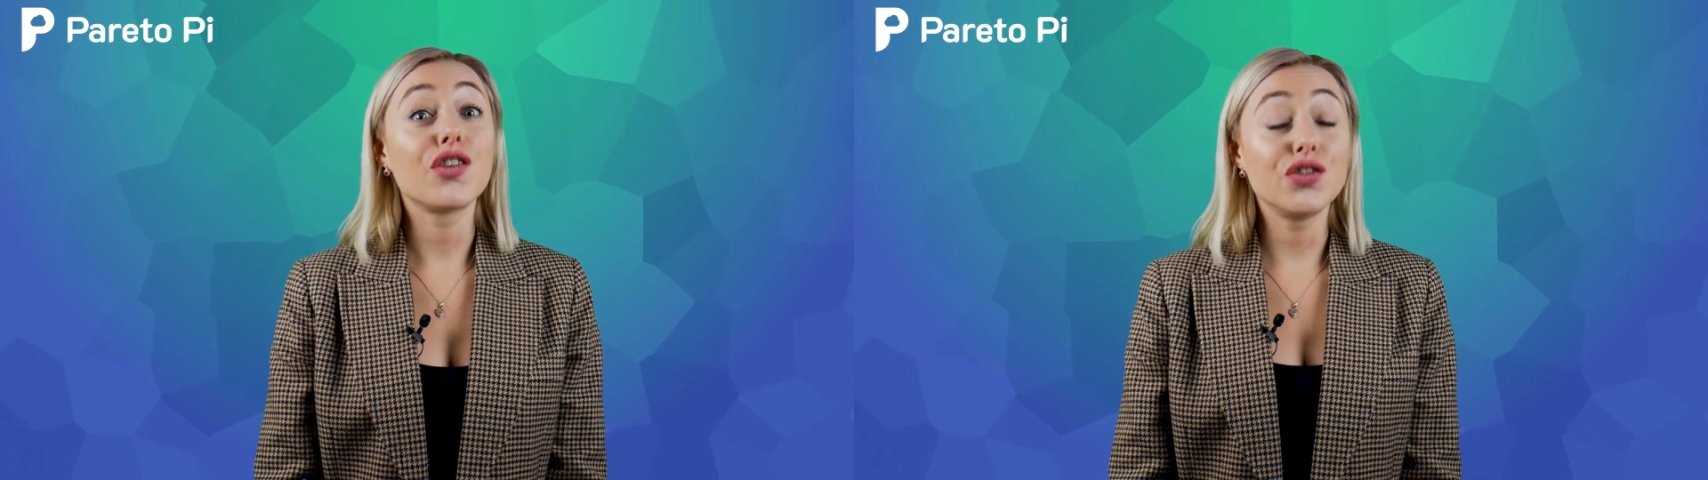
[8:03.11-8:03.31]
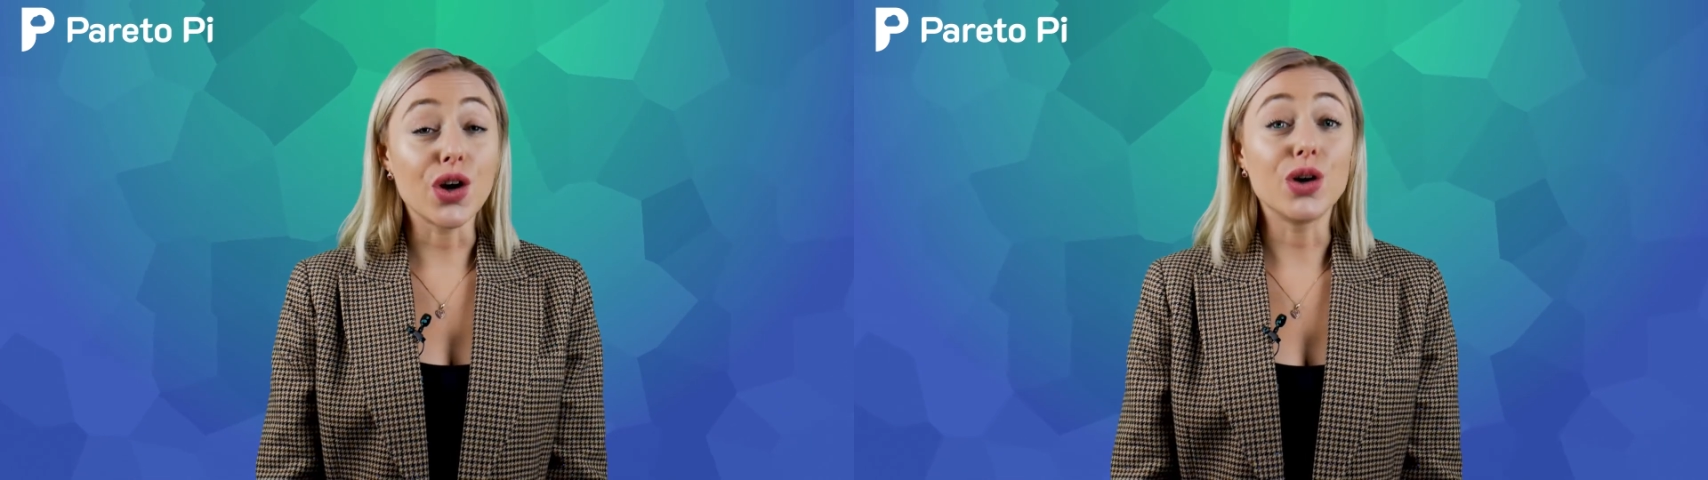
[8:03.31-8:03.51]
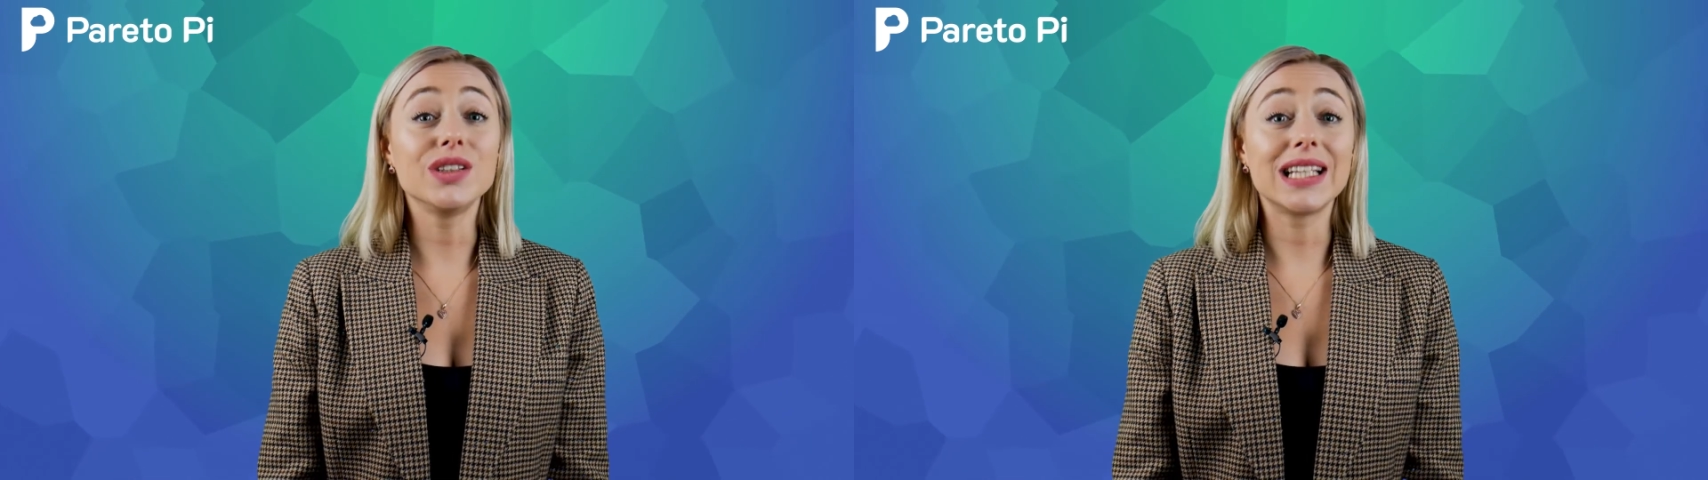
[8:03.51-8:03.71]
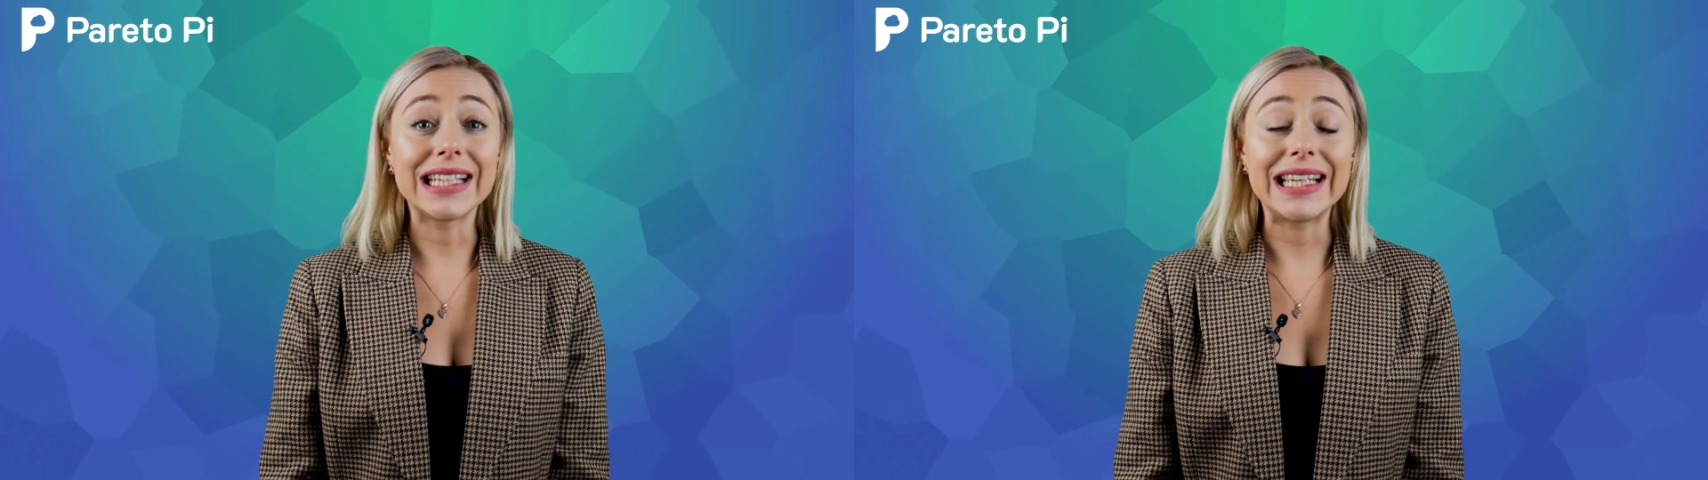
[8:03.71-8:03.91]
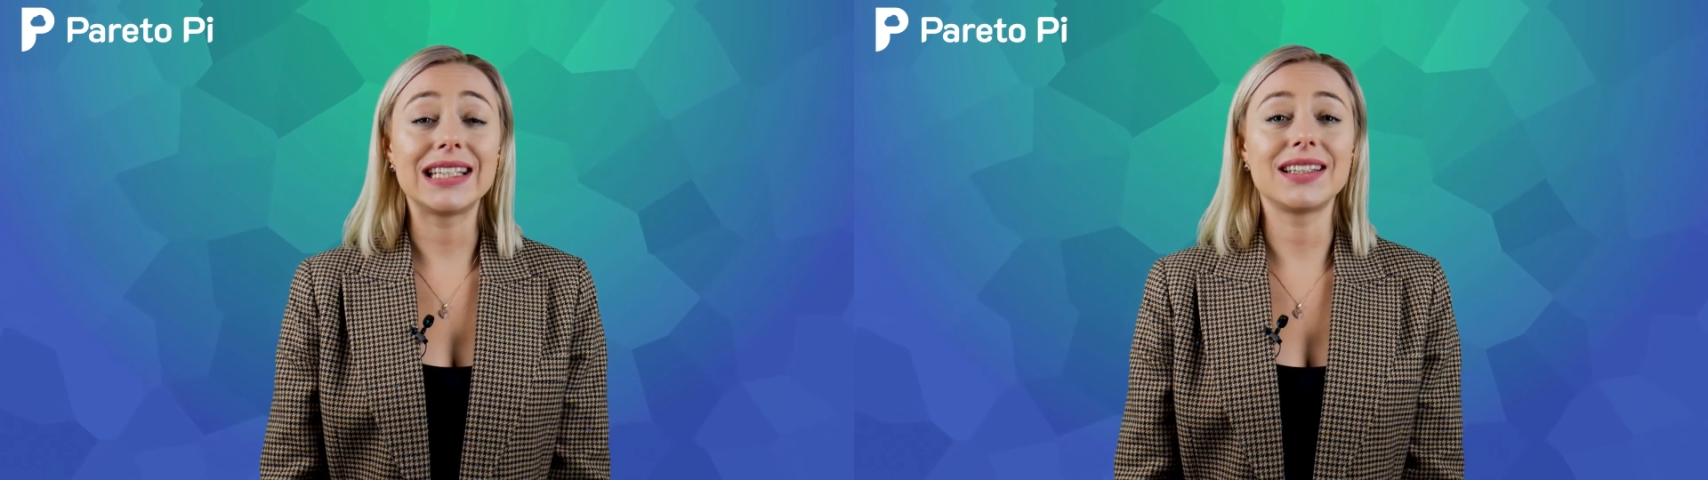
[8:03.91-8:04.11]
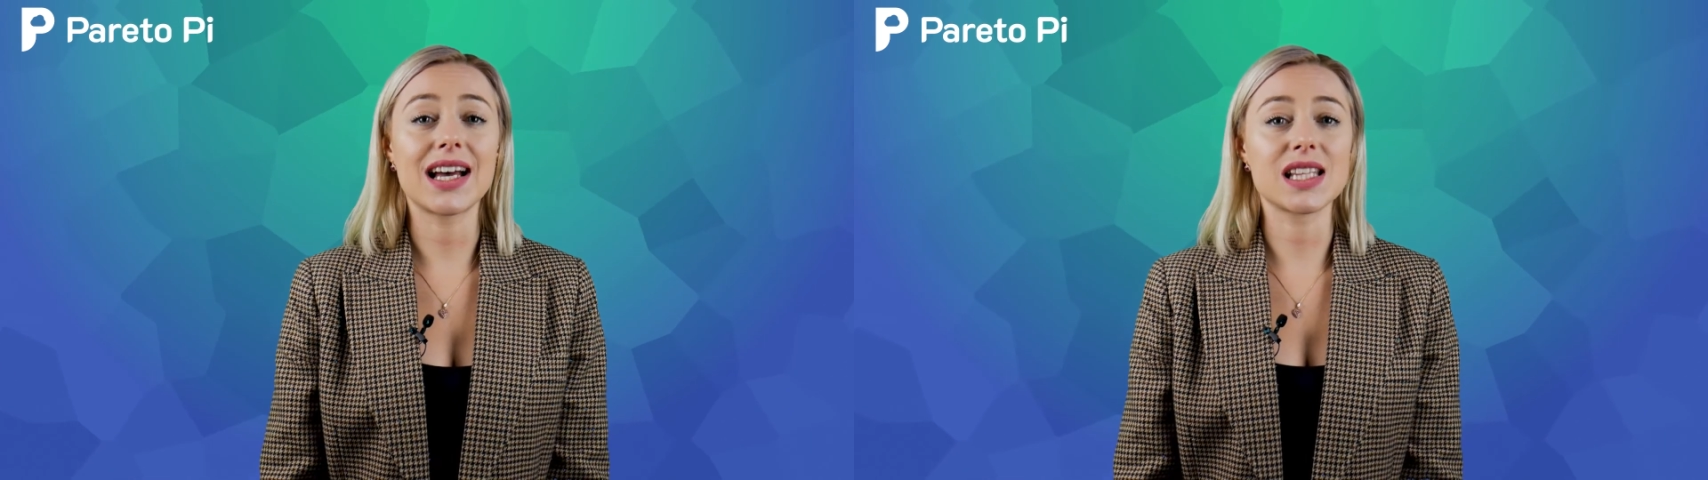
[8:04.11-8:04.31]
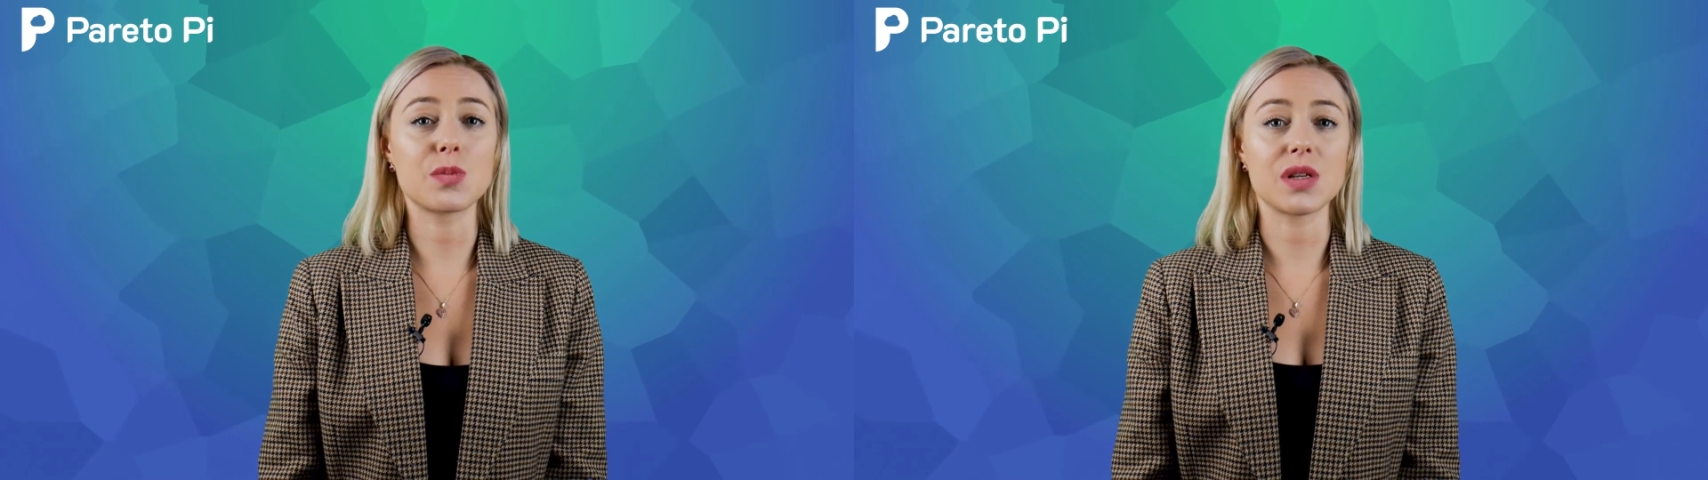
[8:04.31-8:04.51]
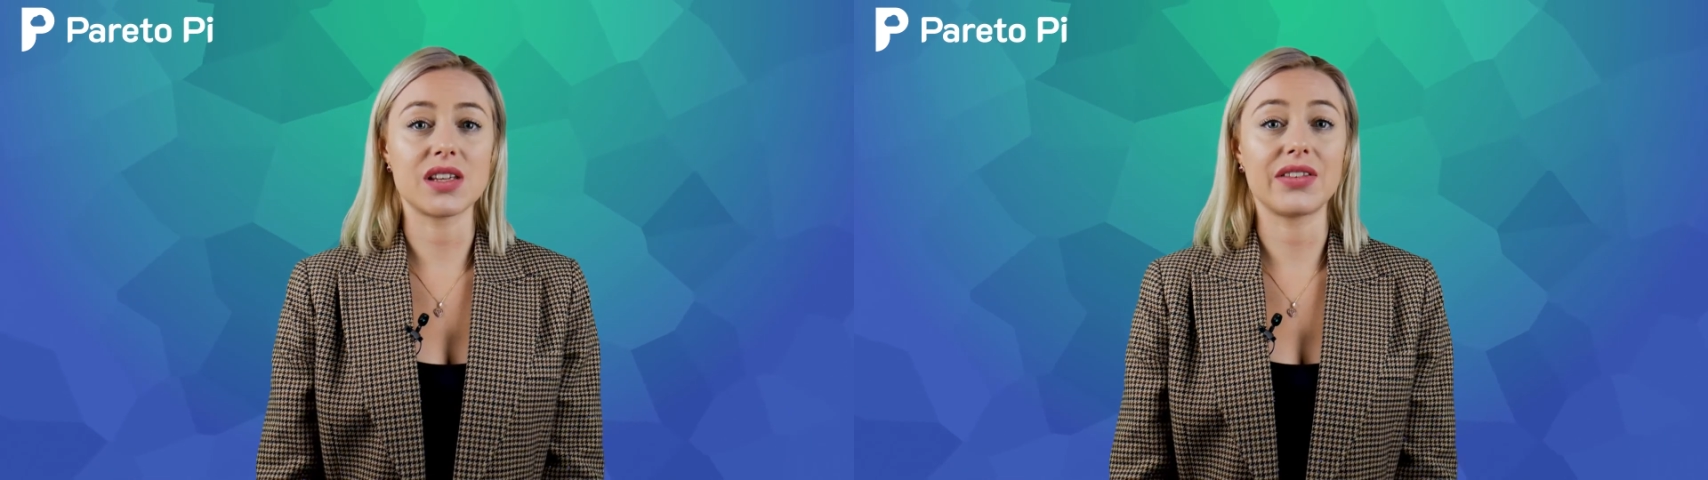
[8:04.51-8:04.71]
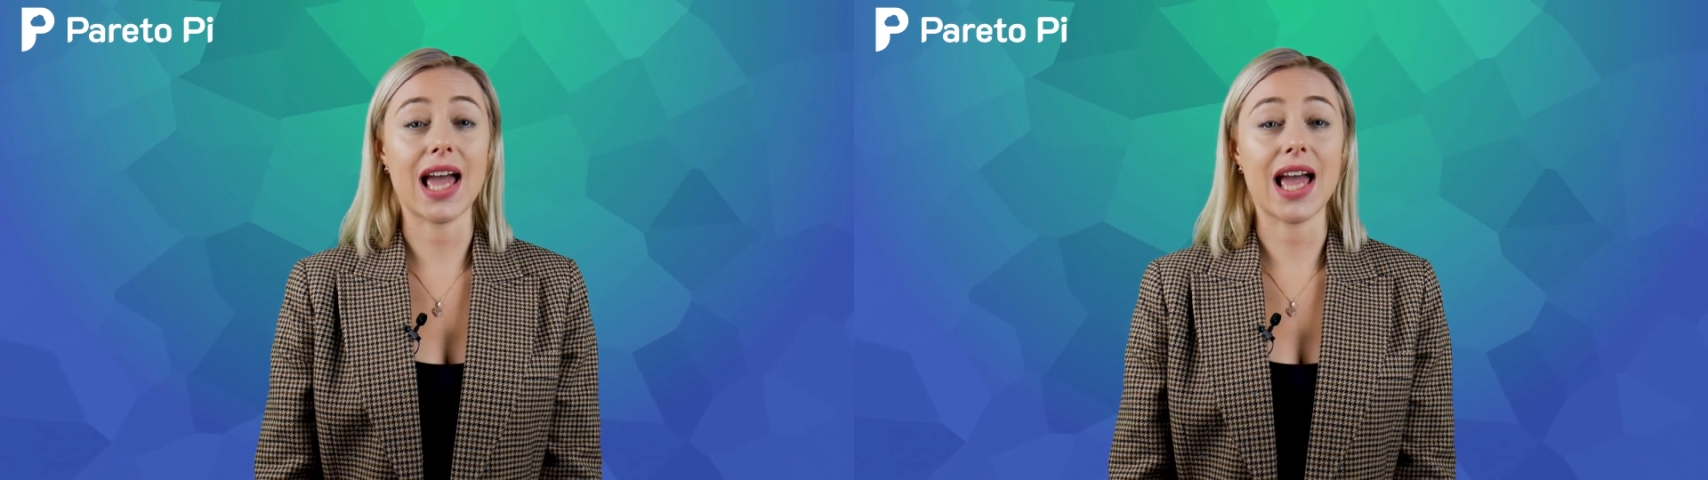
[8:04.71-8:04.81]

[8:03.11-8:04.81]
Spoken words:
don't delete that specific